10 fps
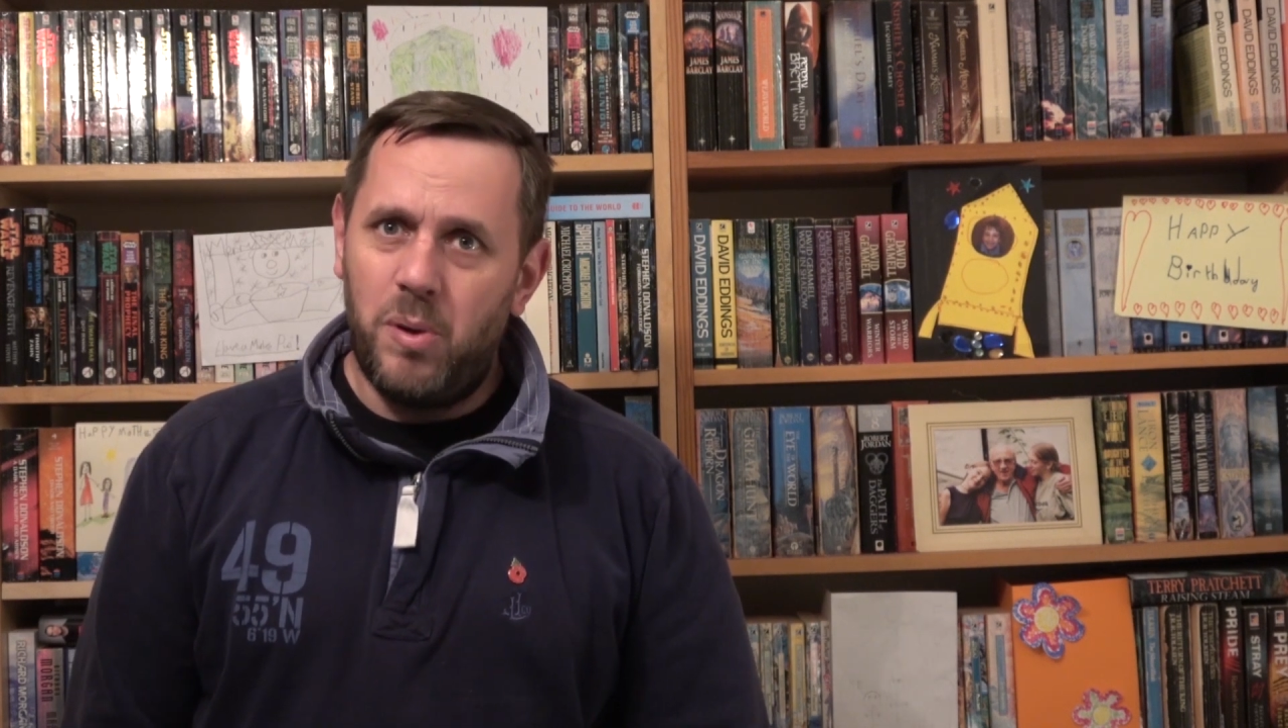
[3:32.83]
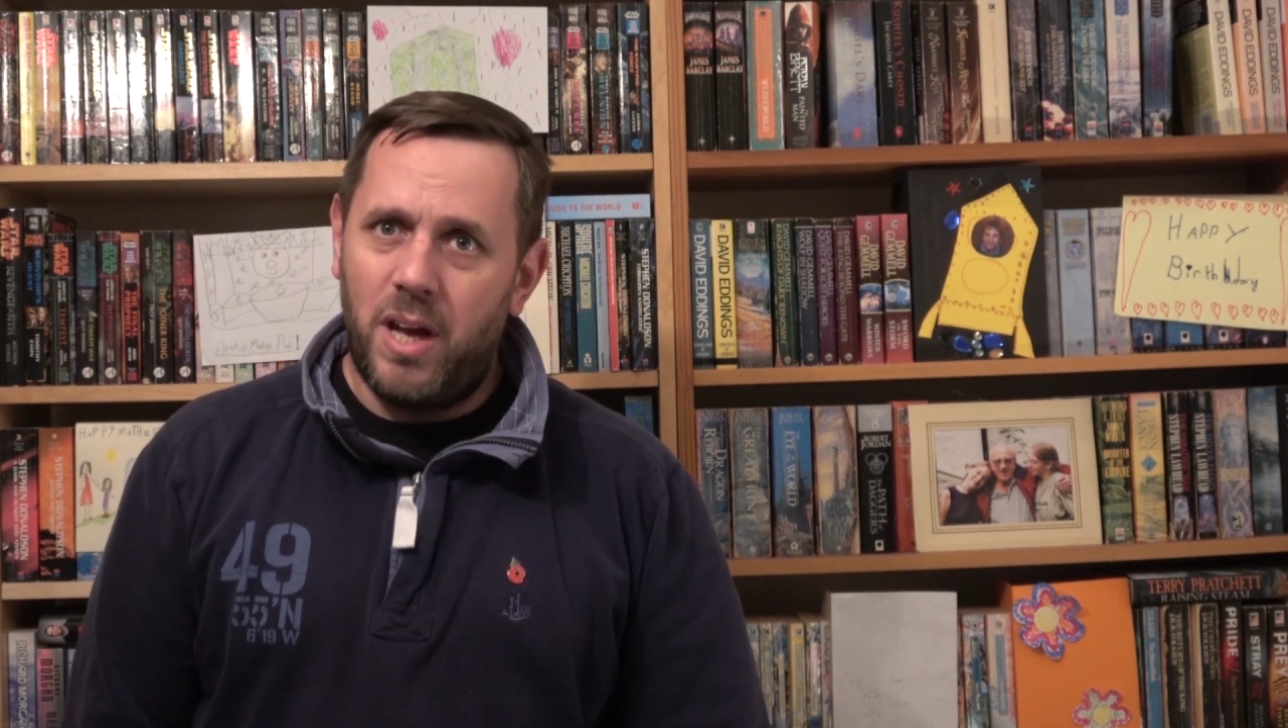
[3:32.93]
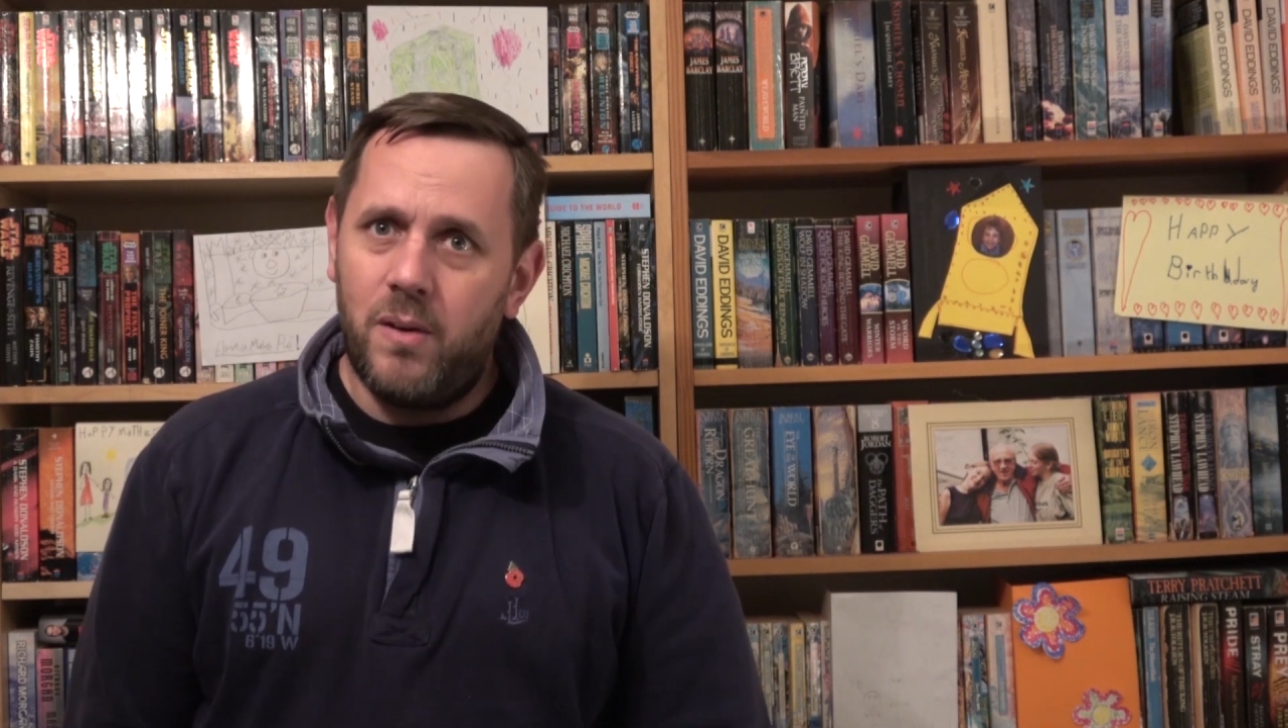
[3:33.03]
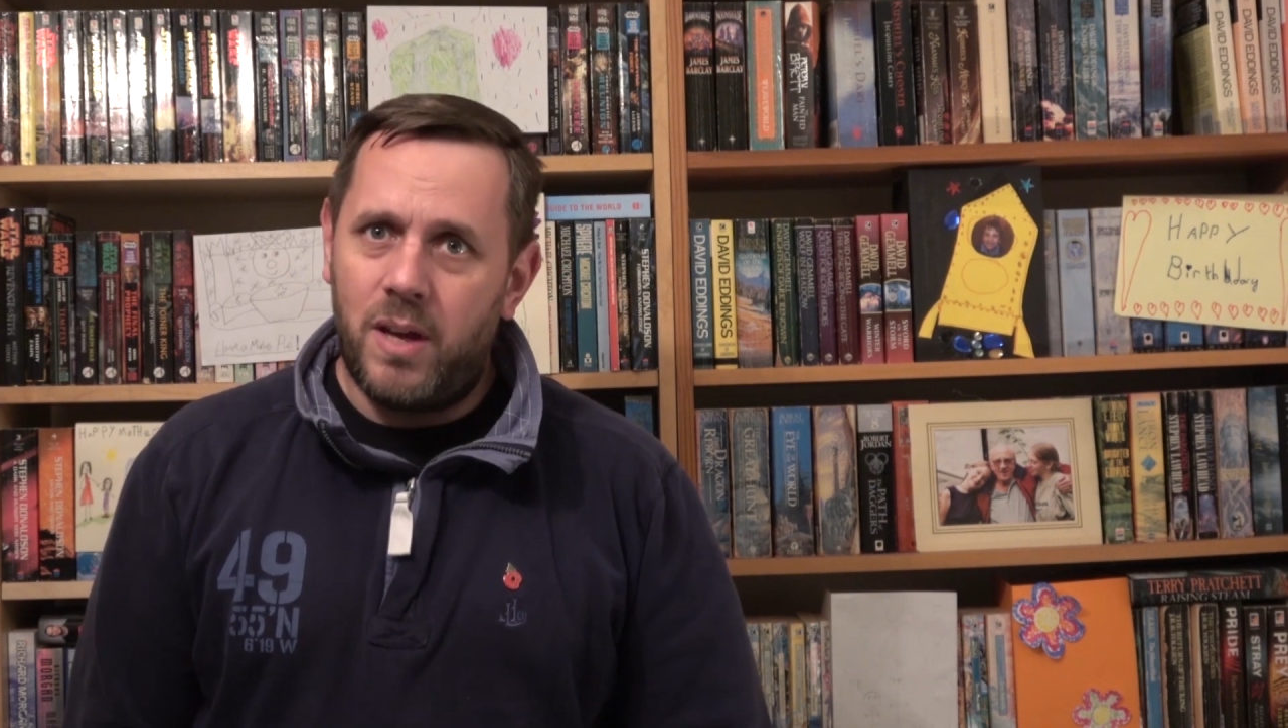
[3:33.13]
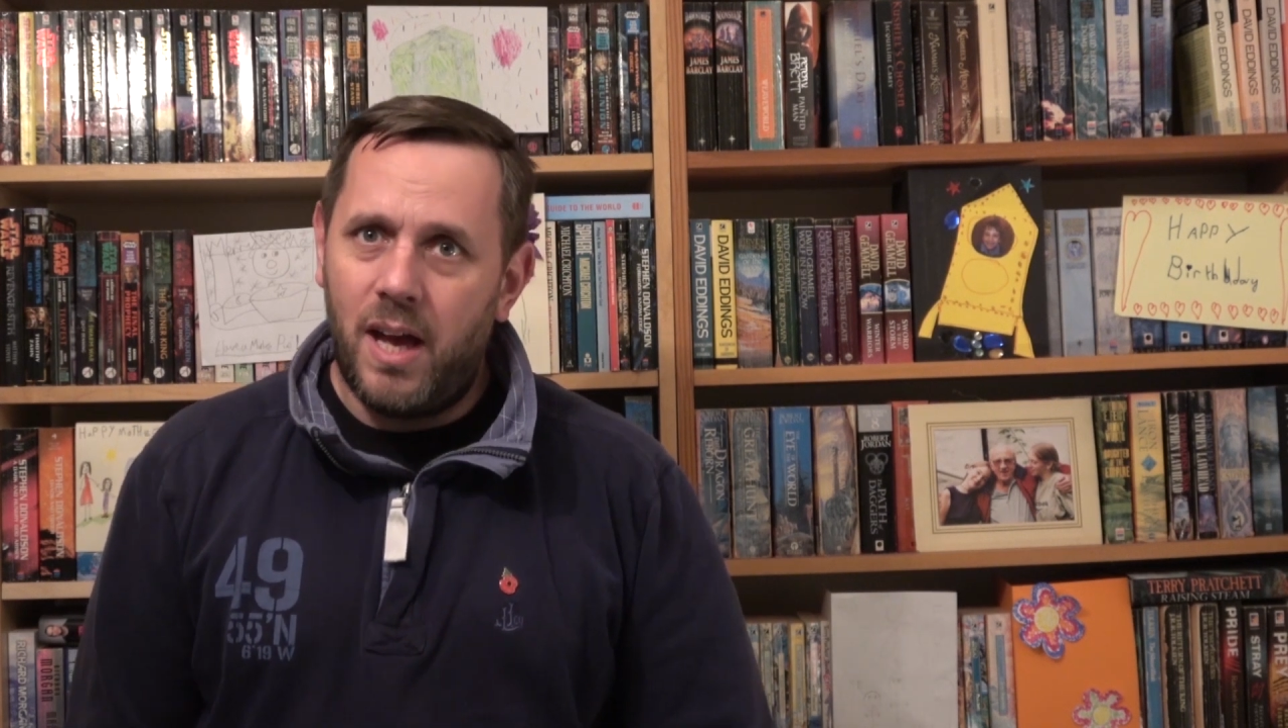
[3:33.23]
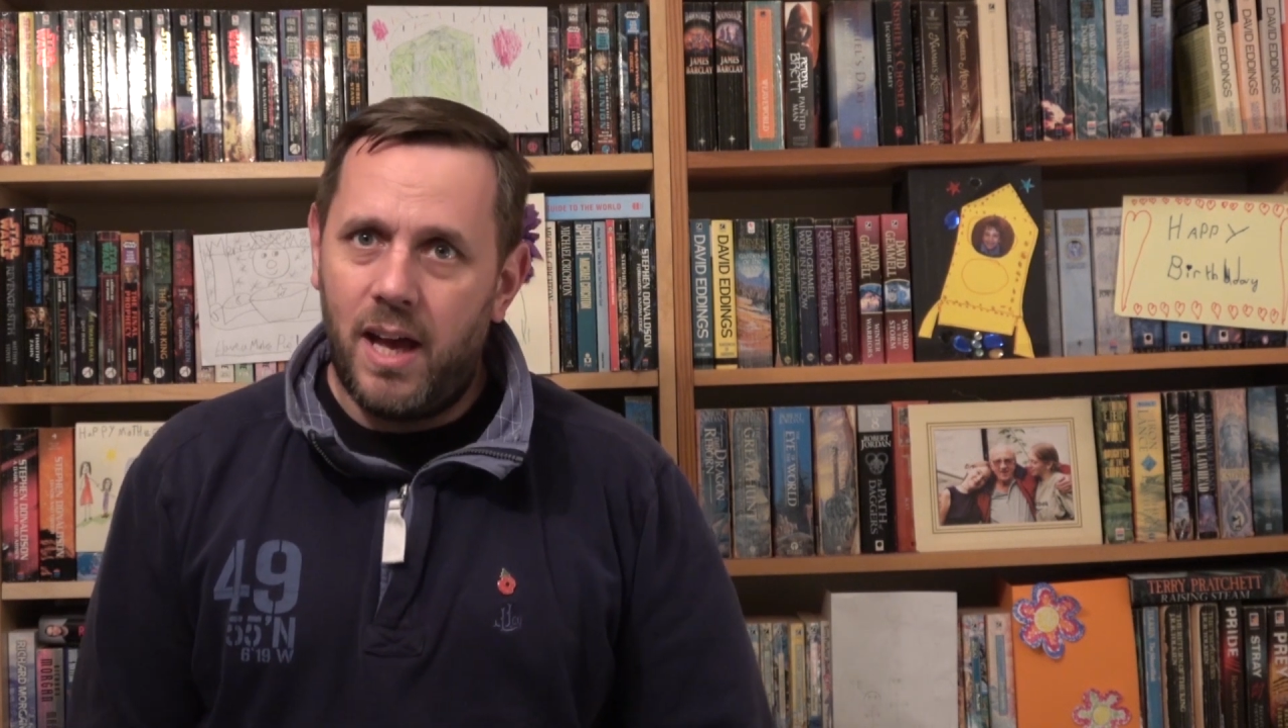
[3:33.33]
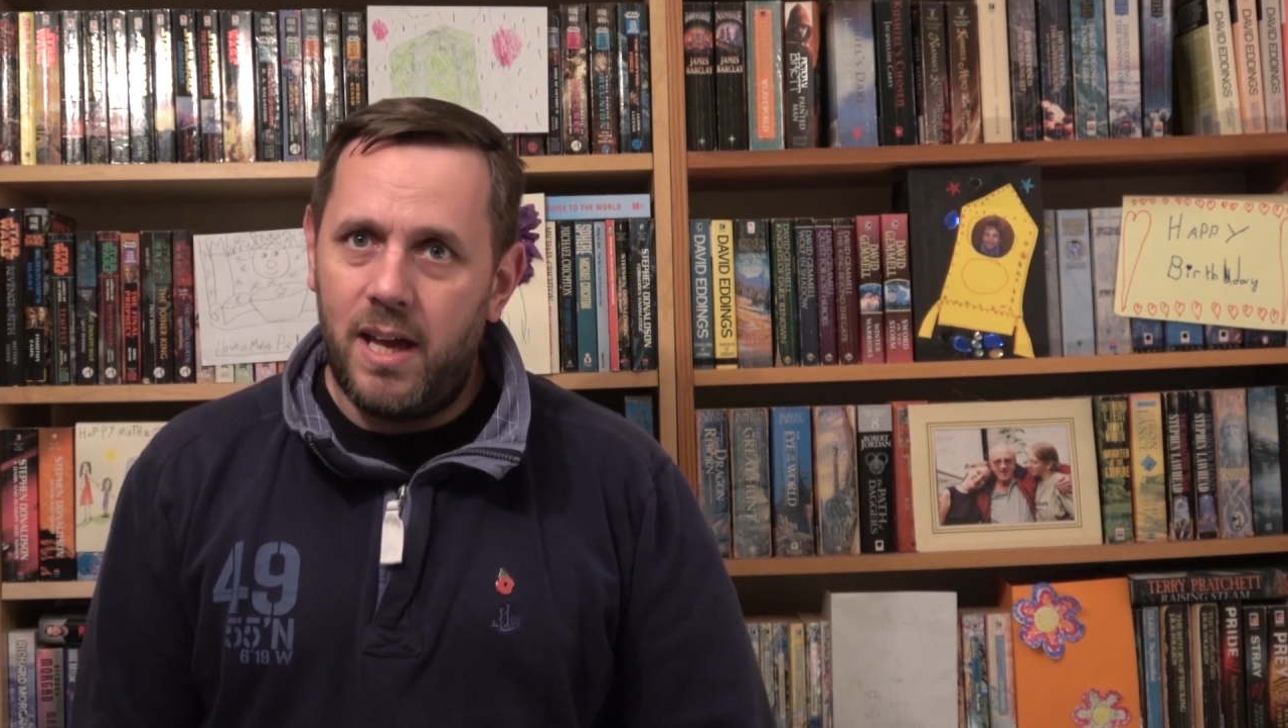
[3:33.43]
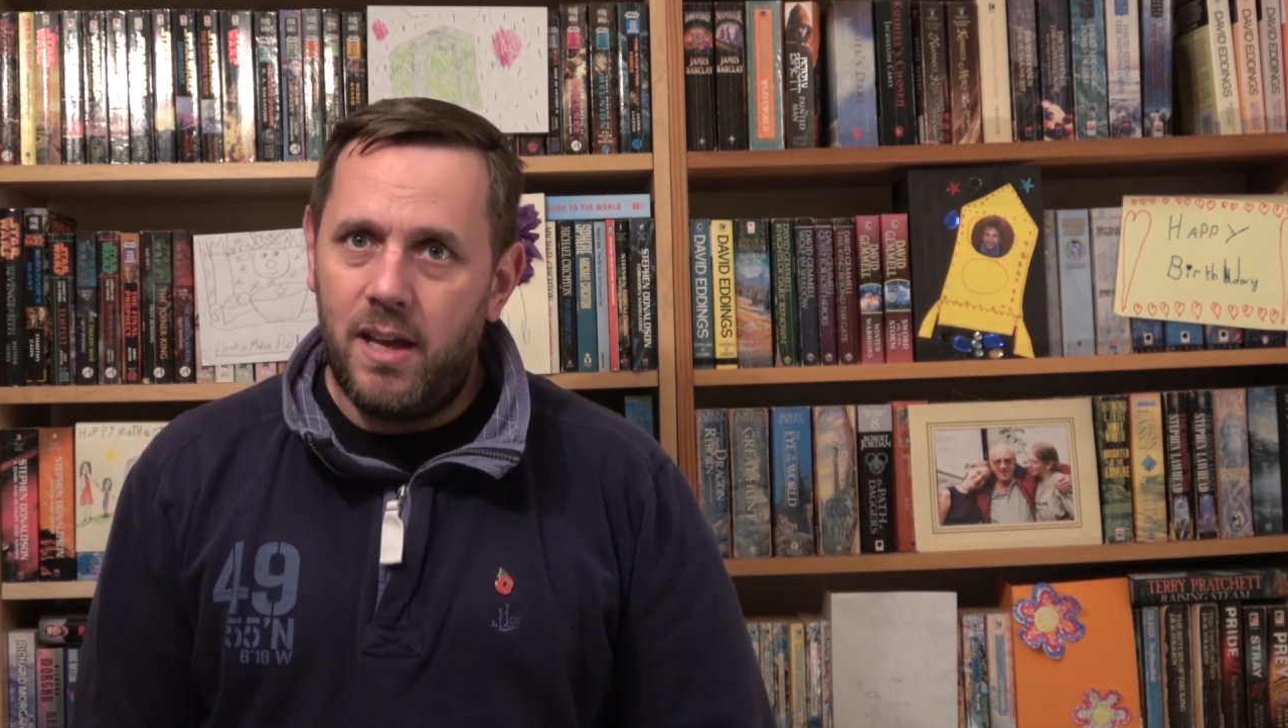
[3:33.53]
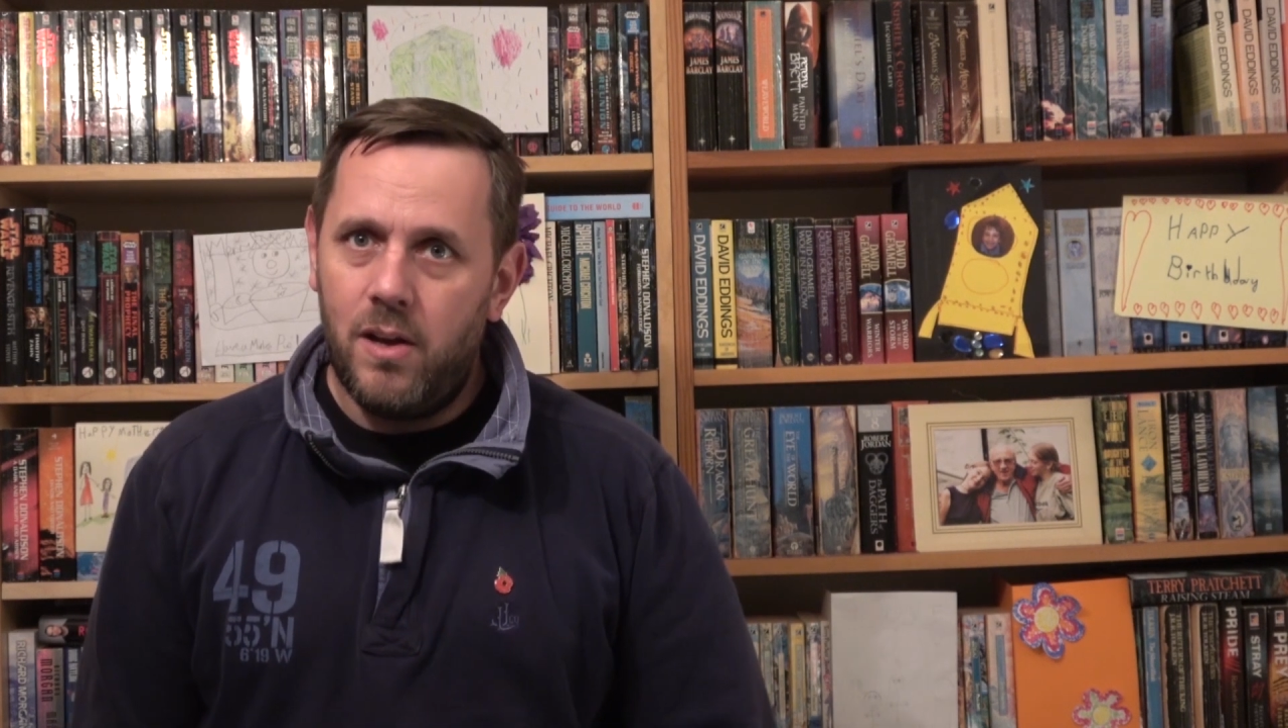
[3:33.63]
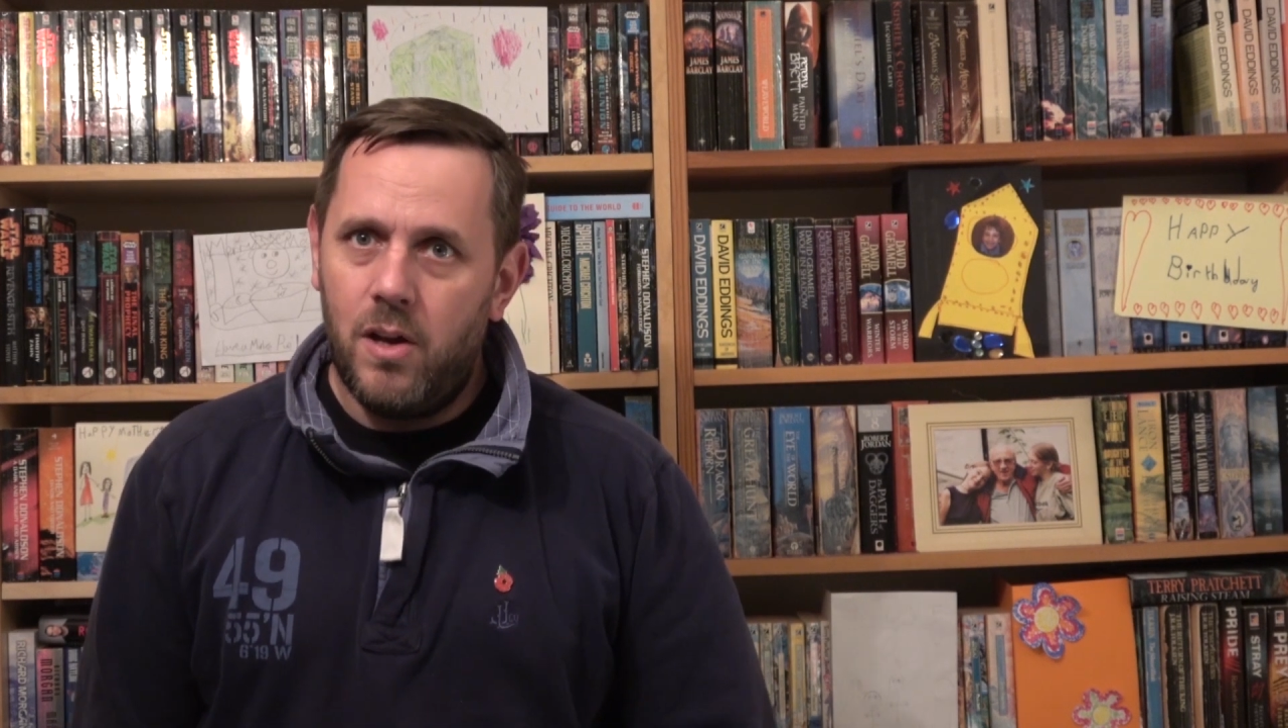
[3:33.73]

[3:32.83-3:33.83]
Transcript: be okay,